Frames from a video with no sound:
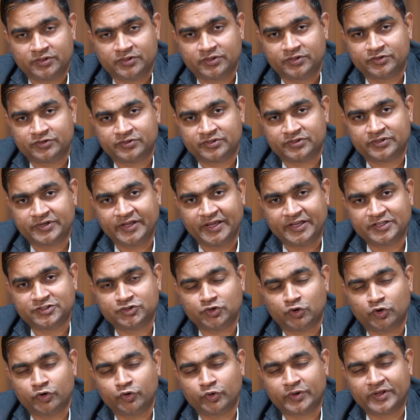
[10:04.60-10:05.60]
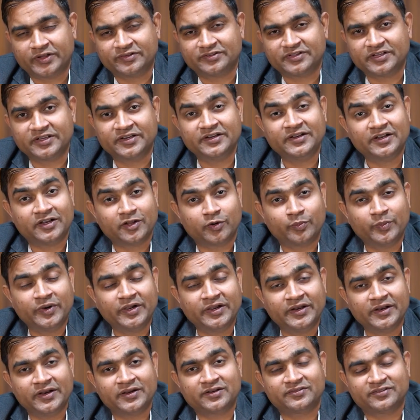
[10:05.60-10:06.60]
stage, or you can say
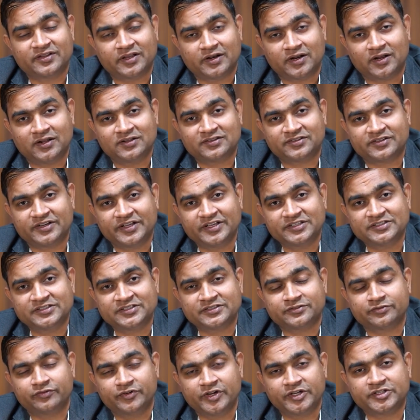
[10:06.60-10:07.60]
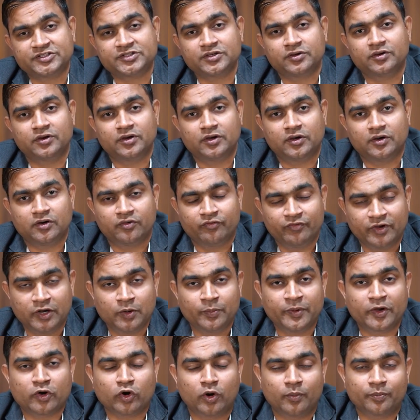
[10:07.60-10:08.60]
intermediate seral stages, which will
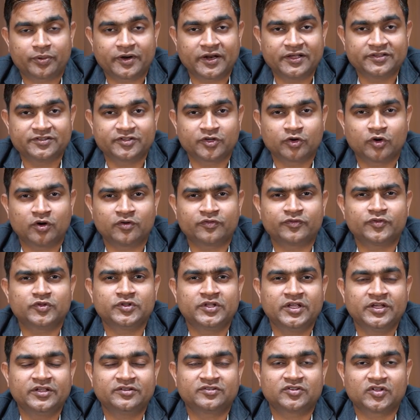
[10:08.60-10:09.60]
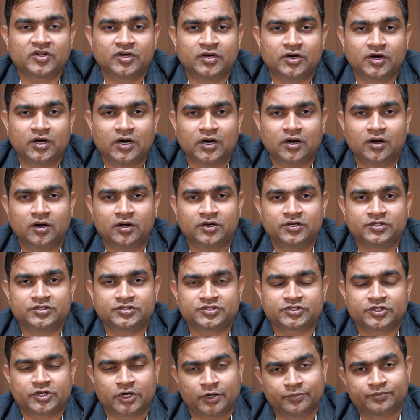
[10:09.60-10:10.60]
be comprising of these
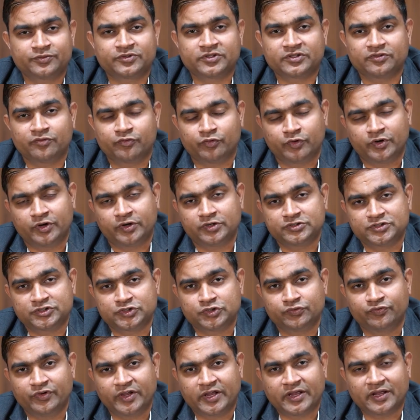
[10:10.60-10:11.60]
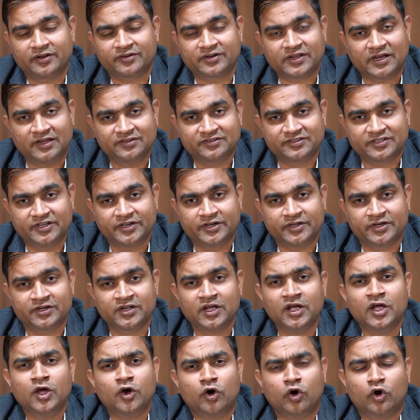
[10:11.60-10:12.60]
shrubs, which we can consider,
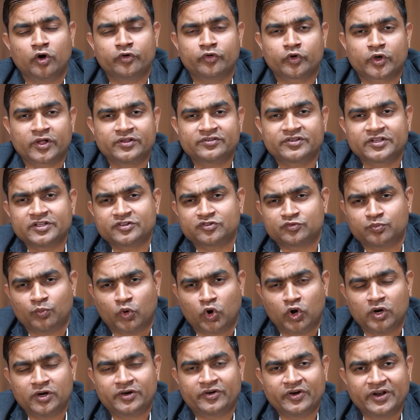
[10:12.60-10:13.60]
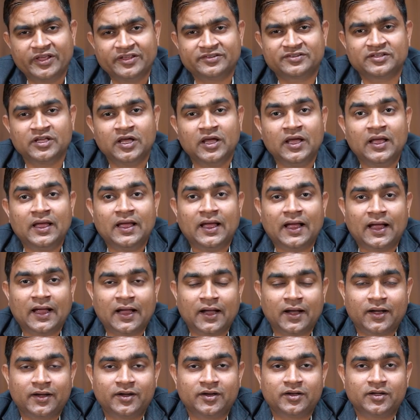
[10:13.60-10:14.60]
or you can say small trees,
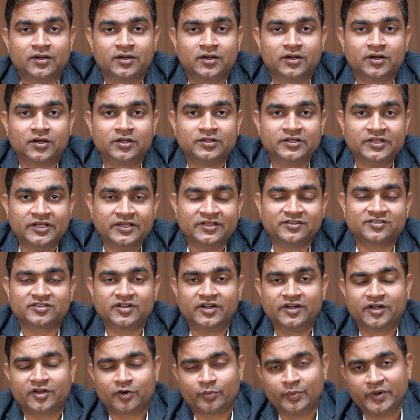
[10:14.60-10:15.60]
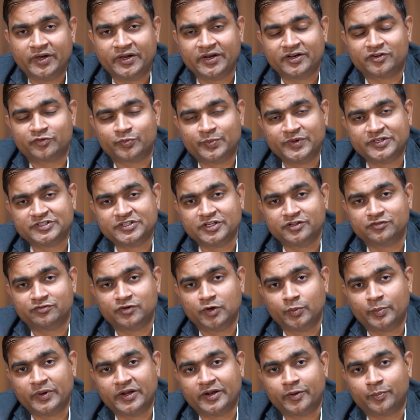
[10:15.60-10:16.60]
and these intermediate species
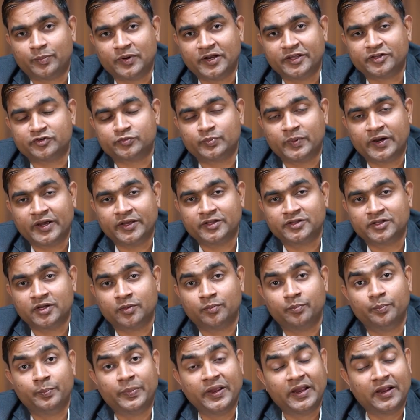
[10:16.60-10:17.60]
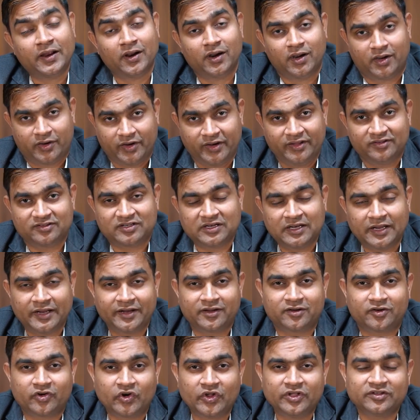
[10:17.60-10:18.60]
will be replaced by the bigger trees
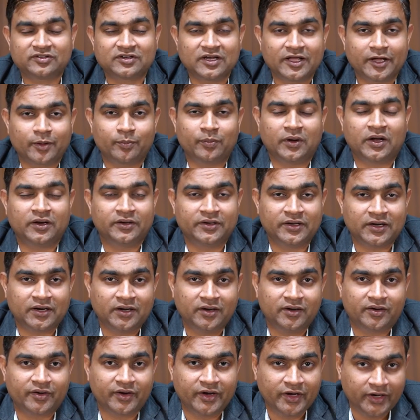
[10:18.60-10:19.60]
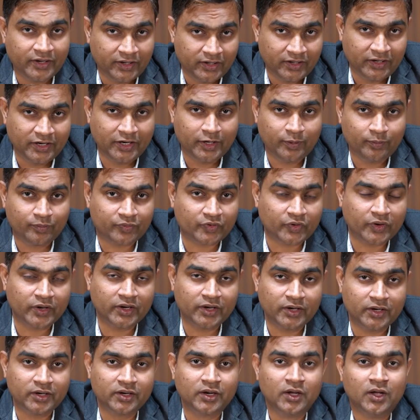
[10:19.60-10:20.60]
like banyan tree, neem
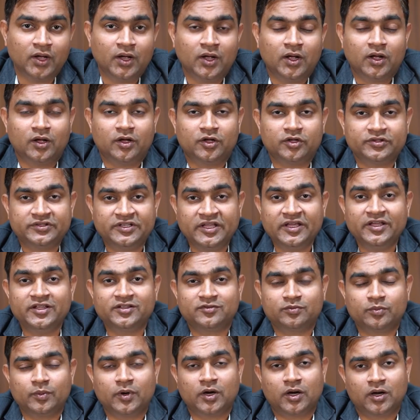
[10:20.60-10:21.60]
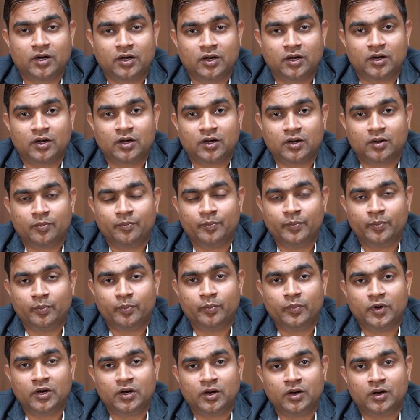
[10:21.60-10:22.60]
tree, these
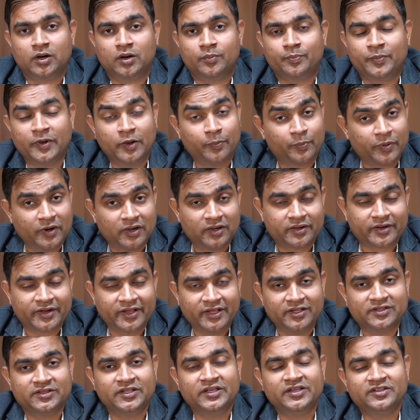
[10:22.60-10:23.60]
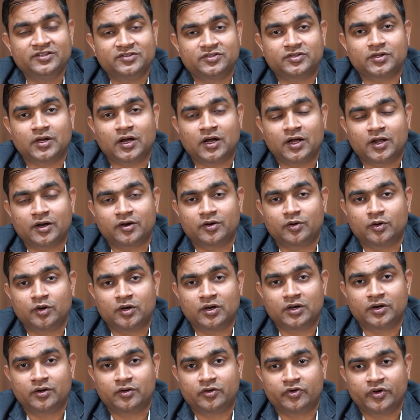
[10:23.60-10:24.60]
people tree. These
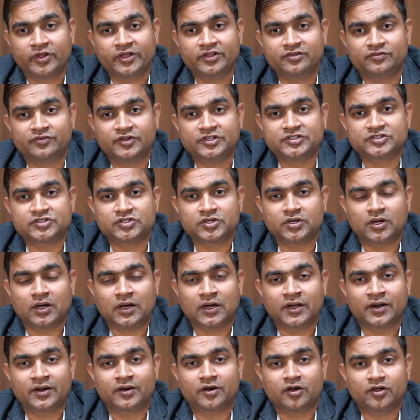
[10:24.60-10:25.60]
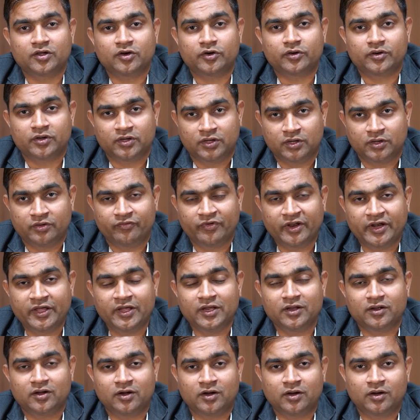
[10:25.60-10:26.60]
are trees which are
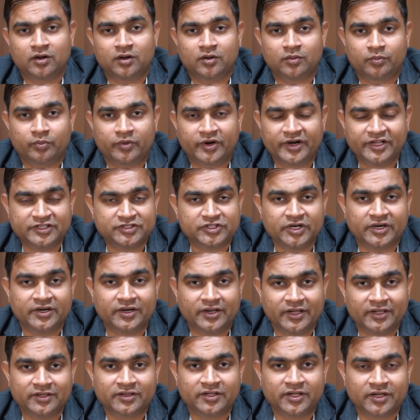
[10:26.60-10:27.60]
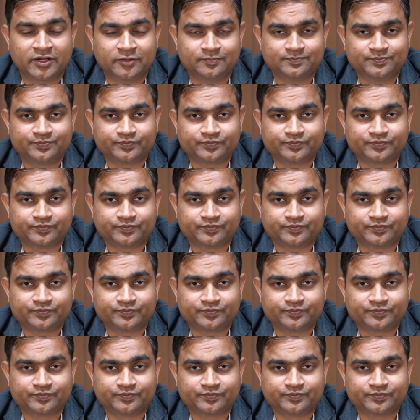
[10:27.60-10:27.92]
very rigid in their